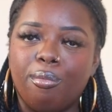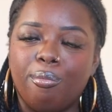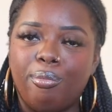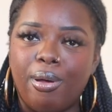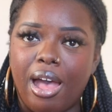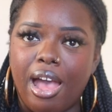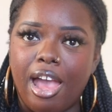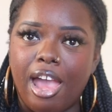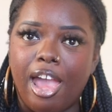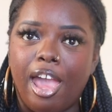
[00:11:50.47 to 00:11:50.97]

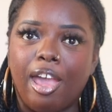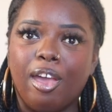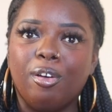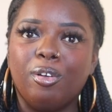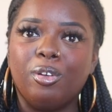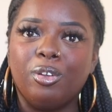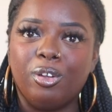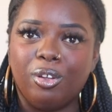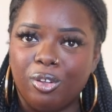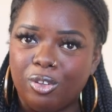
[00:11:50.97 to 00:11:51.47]
by
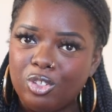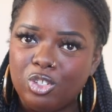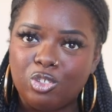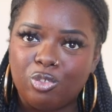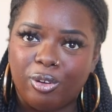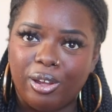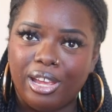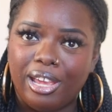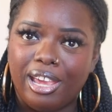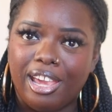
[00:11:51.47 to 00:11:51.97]

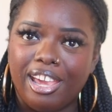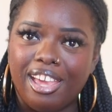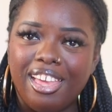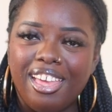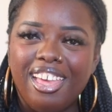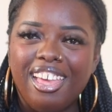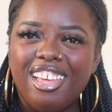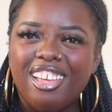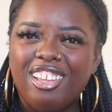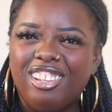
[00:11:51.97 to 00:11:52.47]
Outre
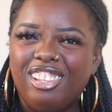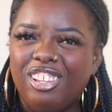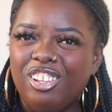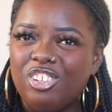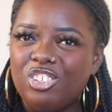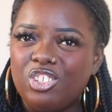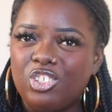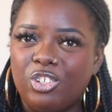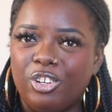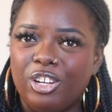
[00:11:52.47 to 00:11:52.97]

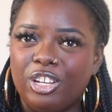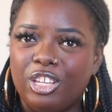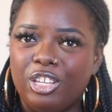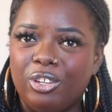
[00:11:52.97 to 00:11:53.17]
little short